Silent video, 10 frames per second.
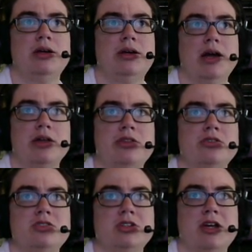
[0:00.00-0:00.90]

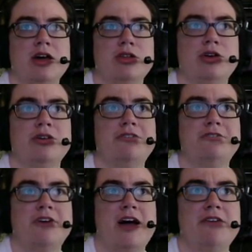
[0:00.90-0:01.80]
gathered together
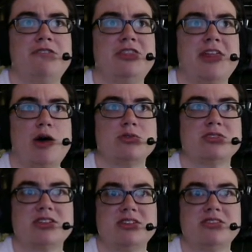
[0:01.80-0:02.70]

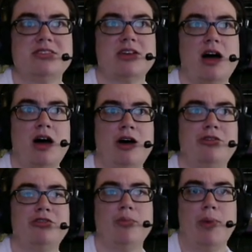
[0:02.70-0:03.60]
5,000
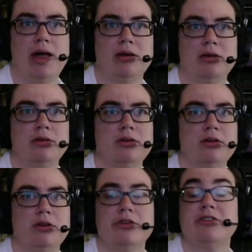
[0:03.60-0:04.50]
of men.
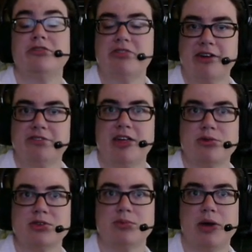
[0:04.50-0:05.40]

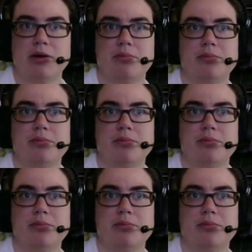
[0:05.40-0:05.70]
5,000 men.